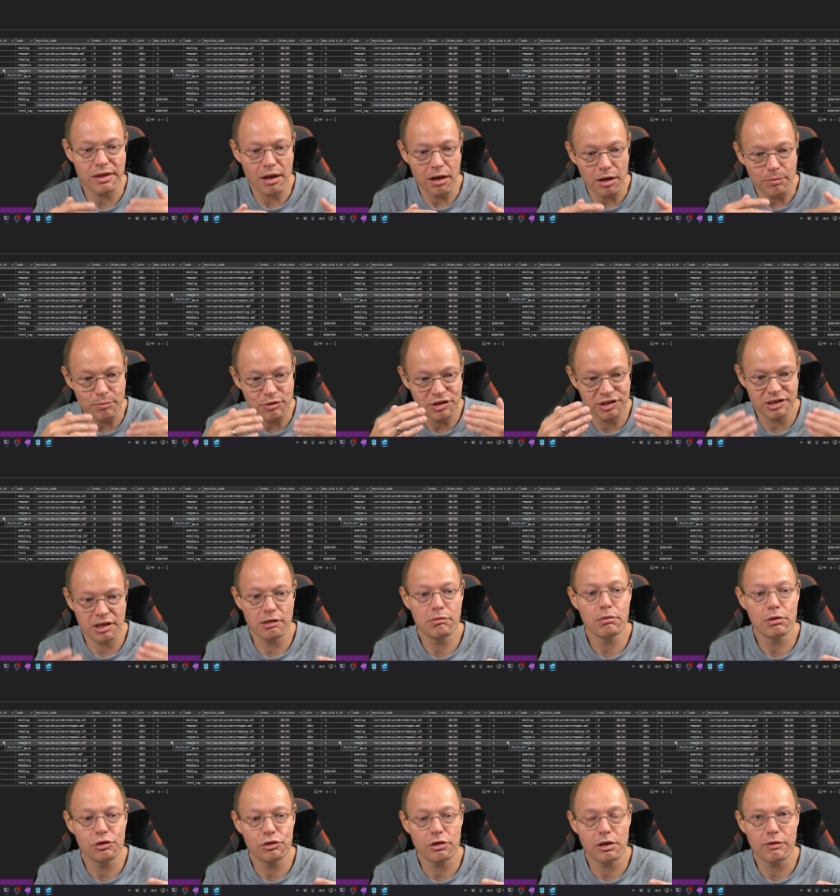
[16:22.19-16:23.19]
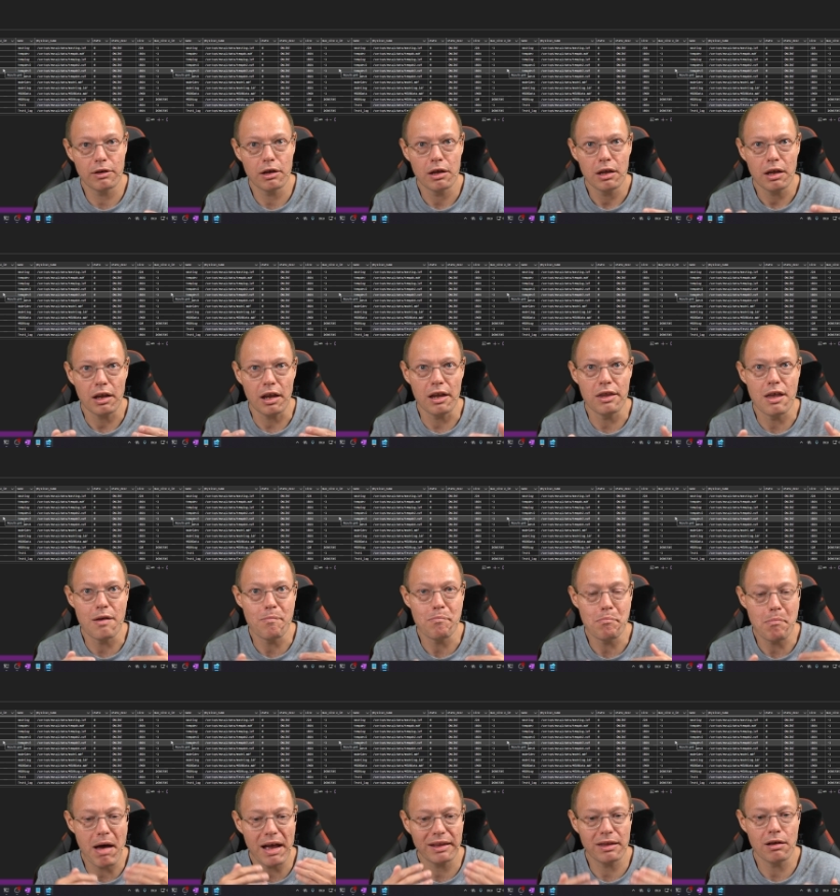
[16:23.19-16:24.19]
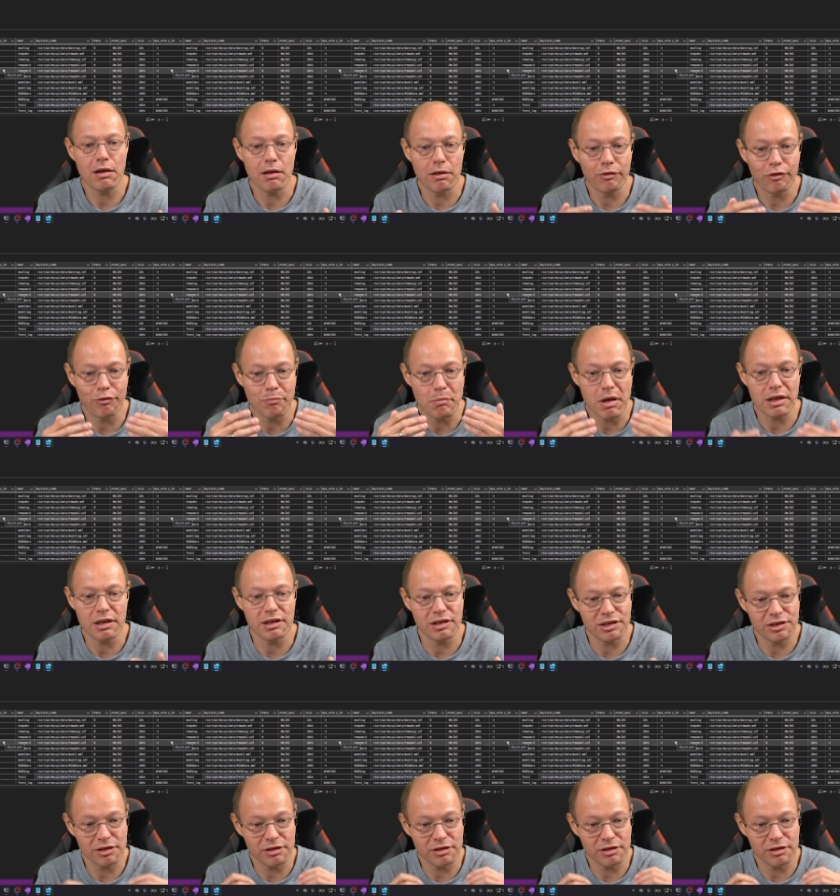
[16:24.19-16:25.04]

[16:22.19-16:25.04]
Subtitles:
up SQL Server in a matter of minutes.